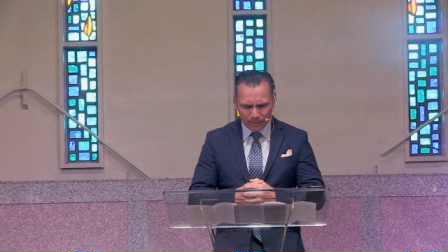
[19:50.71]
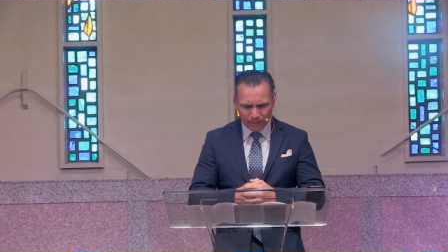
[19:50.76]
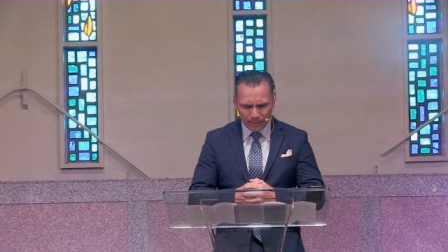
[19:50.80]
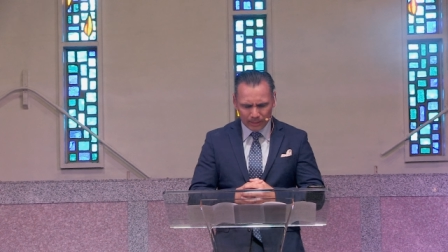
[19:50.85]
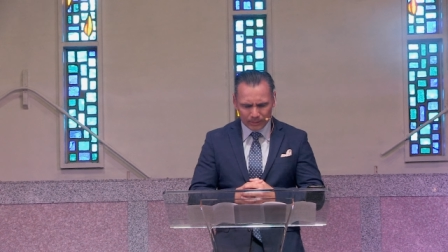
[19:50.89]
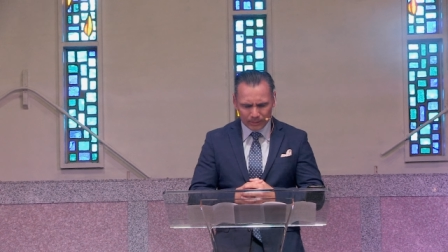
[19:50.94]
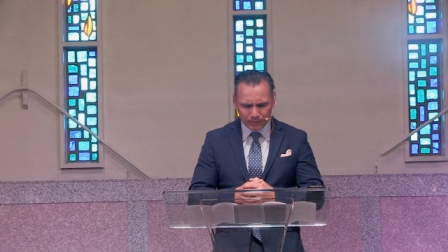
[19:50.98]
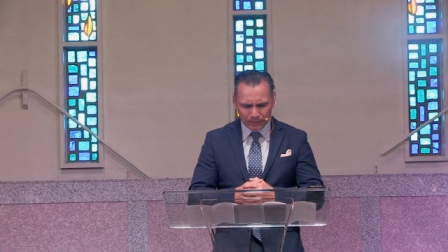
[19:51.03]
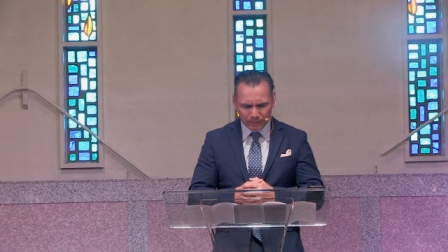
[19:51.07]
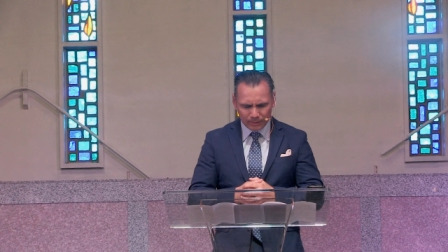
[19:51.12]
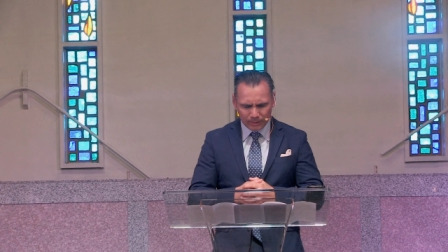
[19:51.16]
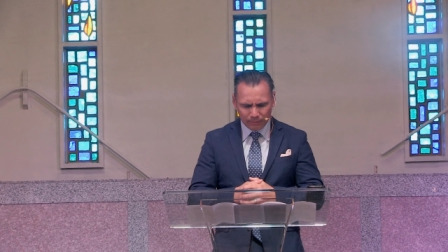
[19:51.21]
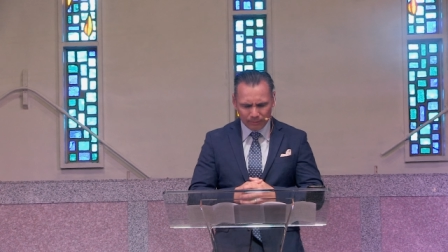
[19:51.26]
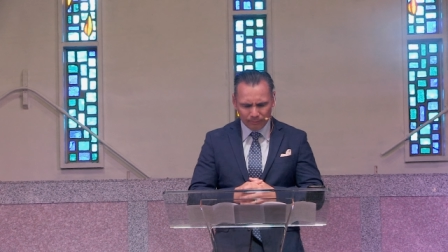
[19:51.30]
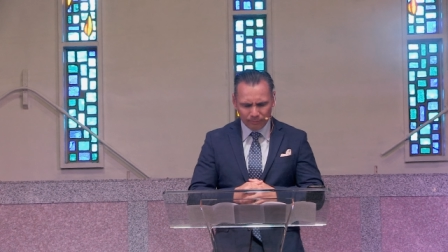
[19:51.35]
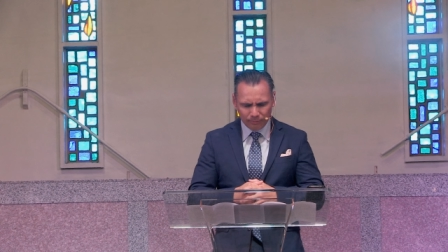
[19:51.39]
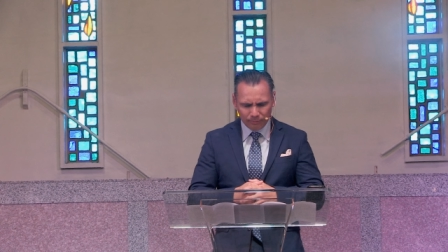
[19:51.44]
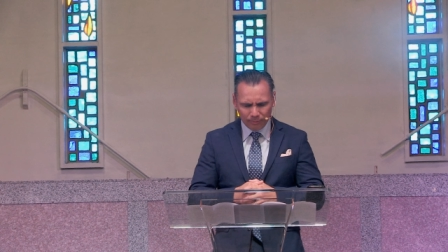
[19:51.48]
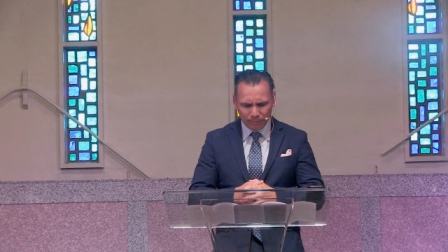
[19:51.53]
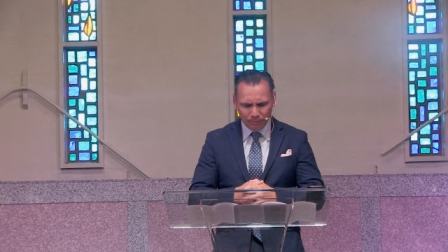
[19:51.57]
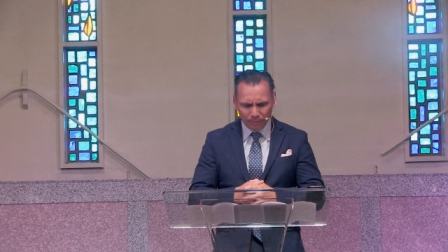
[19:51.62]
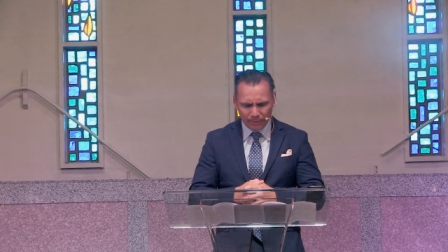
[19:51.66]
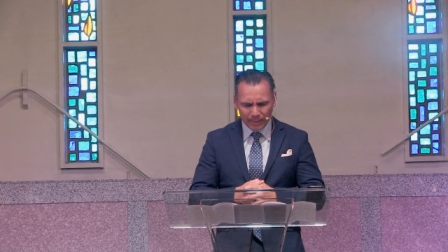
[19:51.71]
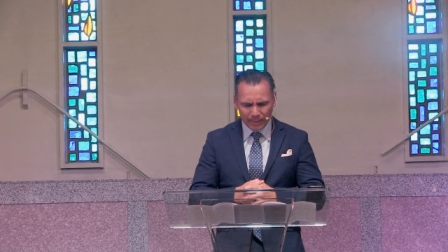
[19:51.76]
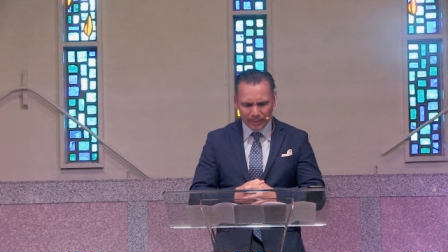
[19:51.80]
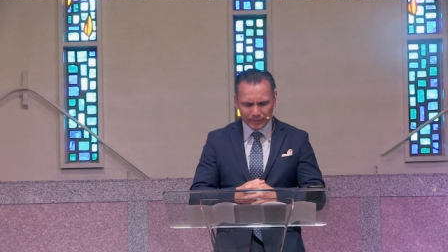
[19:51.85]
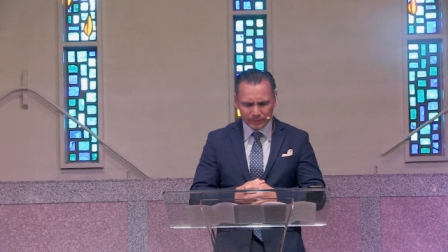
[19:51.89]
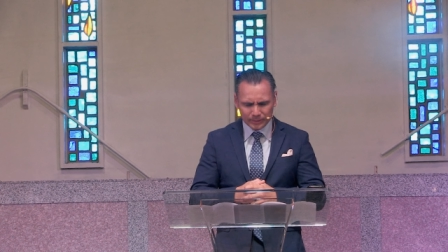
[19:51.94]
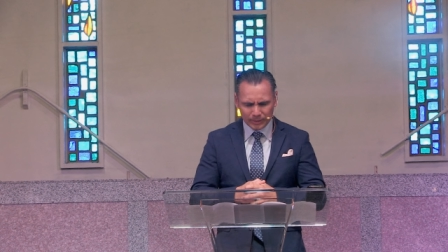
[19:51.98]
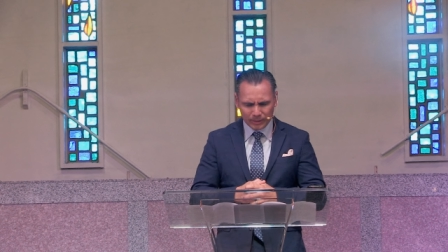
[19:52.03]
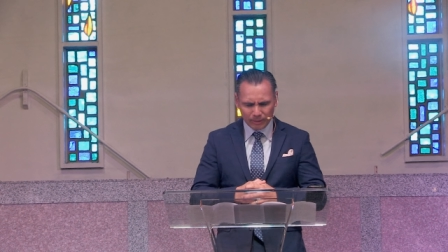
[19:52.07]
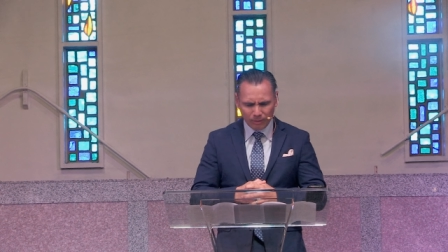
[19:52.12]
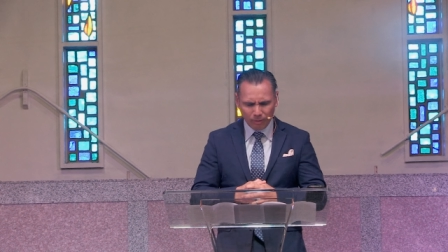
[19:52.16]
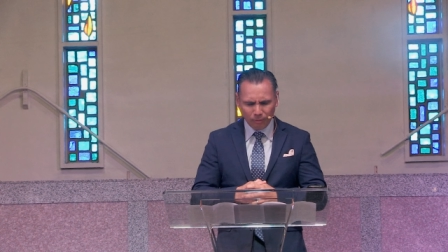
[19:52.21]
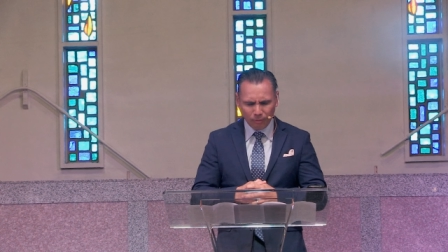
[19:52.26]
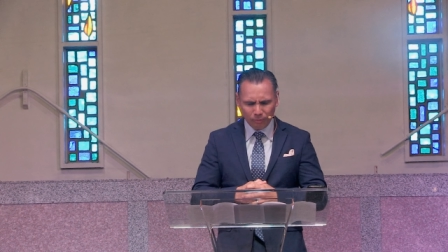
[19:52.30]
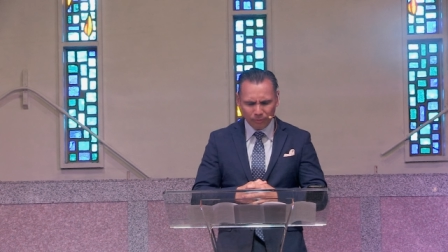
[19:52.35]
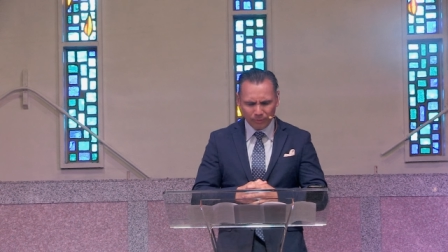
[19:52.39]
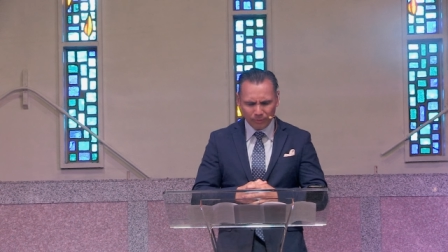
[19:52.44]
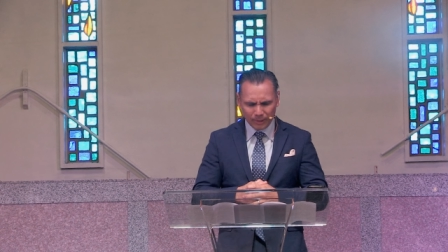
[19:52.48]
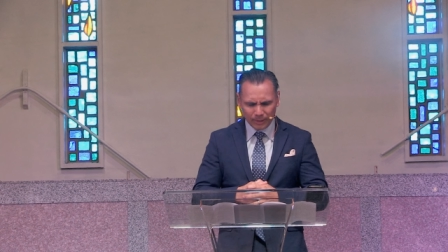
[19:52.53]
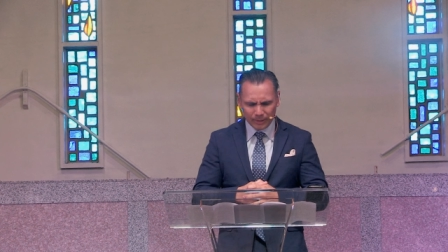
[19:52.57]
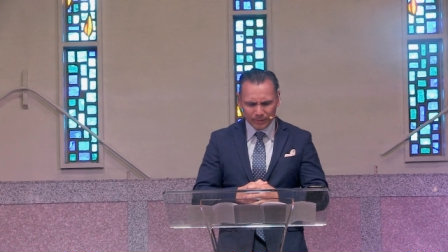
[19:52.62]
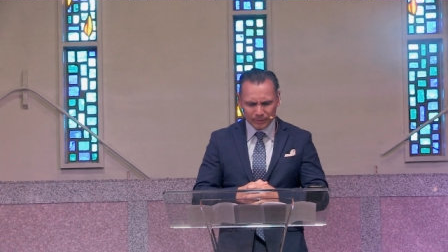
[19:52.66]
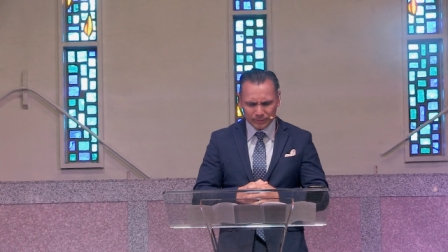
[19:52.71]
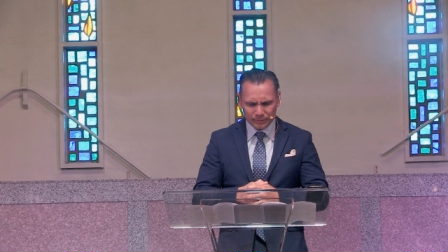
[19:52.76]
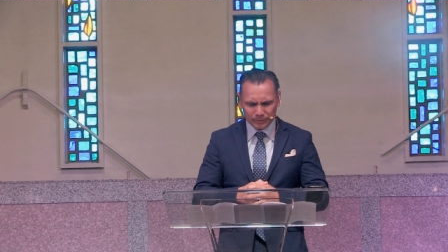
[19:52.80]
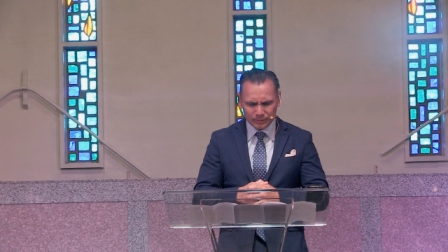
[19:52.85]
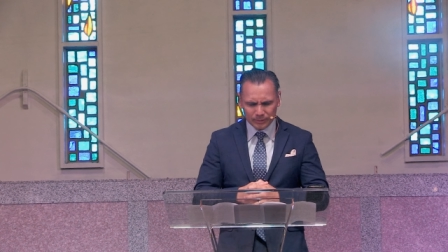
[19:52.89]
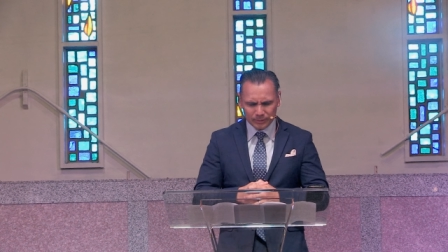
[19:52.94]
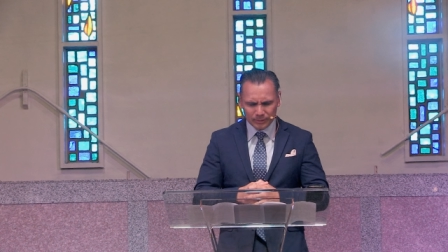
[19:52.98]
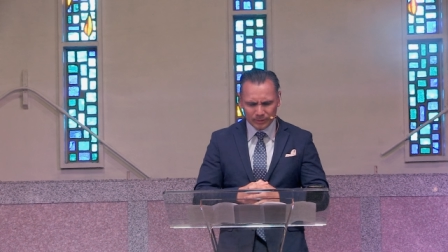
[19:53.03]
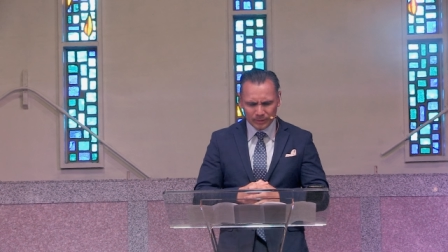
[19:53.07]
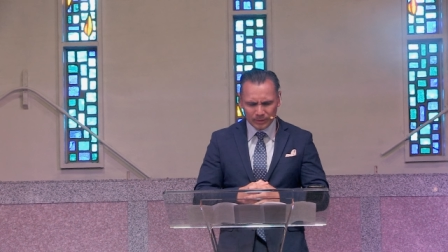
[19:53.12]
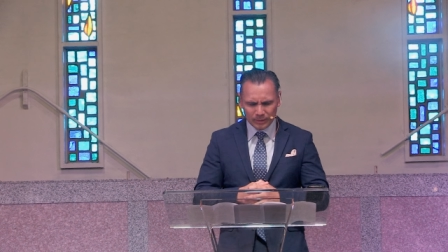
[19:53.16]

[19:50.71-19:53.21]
and to give thanks in all things.